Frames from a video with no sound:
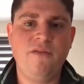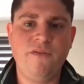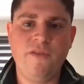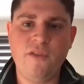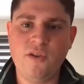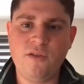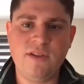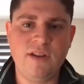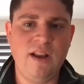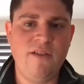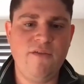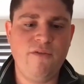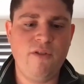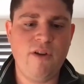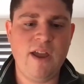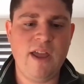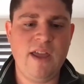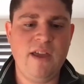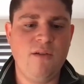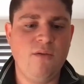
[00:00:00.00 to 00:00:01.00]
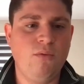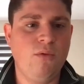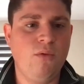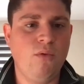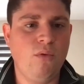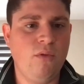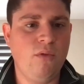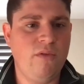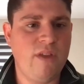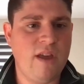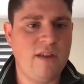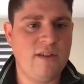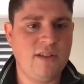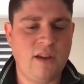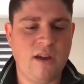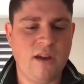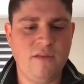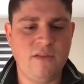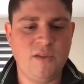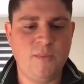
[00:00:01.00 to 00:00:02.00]
food delivery, all, all of those
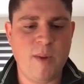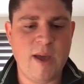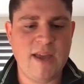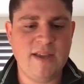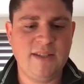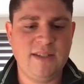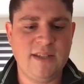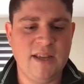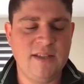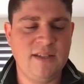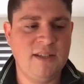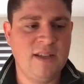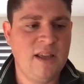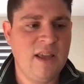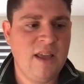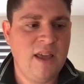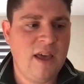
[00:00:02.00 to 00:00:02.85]
kind of spaces.